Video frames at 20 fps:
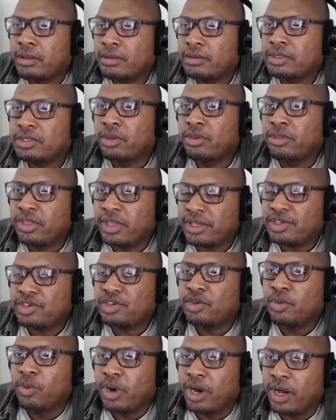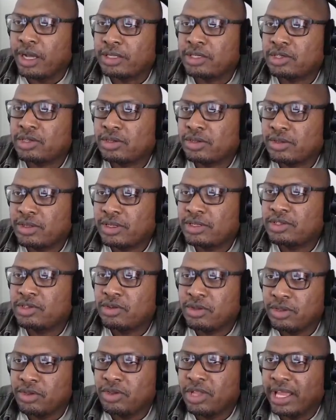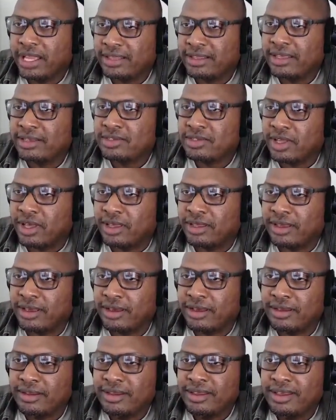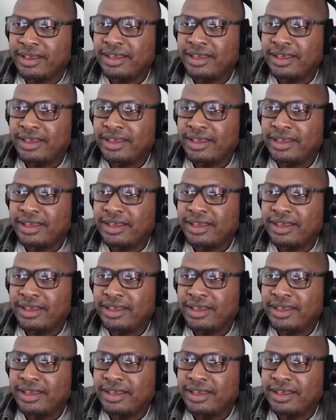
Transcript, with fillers: So this you watch. This you you like this thing, huh?